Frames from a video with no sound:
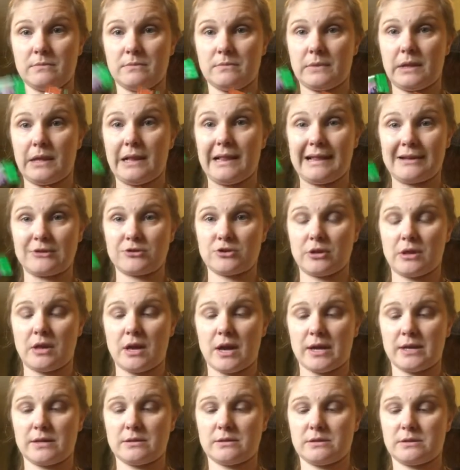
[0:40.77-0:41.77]

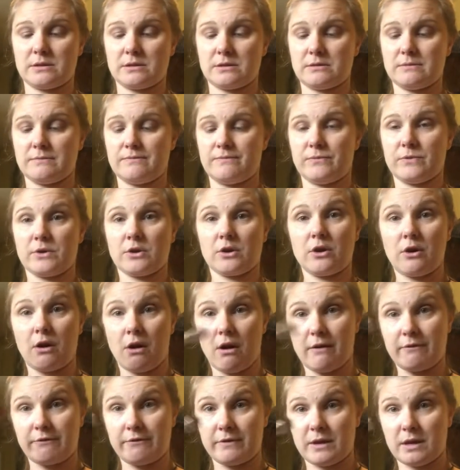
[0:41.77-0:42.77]
electrolytes,
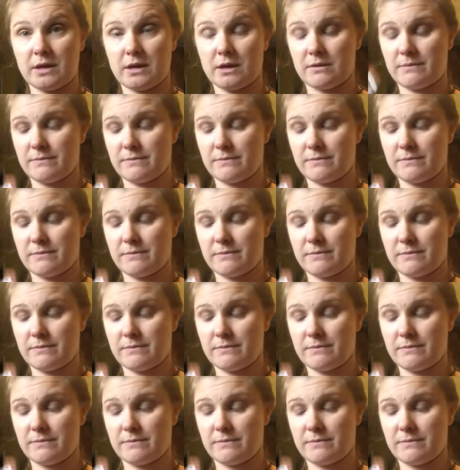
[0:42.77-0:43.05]
coffee.